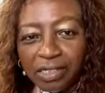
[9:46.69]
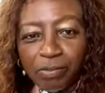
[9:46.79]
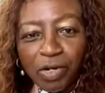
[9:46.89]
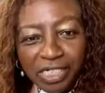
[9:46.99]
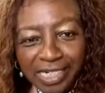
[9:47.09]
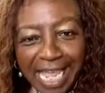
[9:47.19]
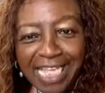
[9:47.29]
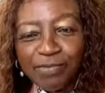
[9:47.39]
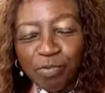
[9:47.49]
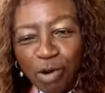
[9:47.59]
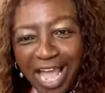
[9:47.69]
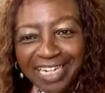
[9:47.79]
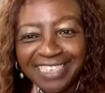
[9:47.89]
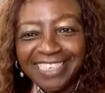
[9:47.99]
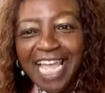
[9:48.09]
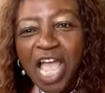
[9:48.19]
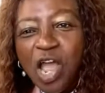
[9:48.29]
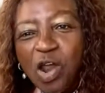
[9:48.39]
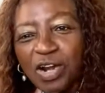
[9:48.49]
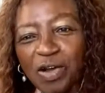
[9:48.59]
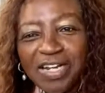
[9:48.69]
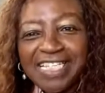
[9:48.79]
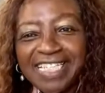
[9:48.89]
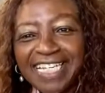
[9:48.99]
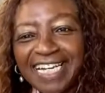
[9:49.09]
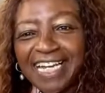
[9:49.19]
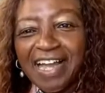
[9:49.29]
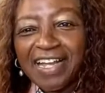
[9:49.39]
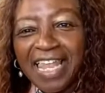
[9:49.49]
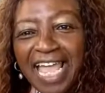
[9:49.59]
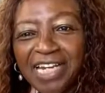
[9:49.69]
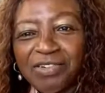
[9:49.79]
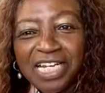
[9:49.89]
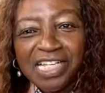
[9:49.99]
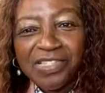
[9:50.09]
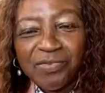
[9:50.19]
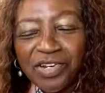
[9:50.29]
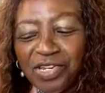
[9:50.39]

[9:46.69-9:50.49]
merchandise products, or going to see a client or a customer.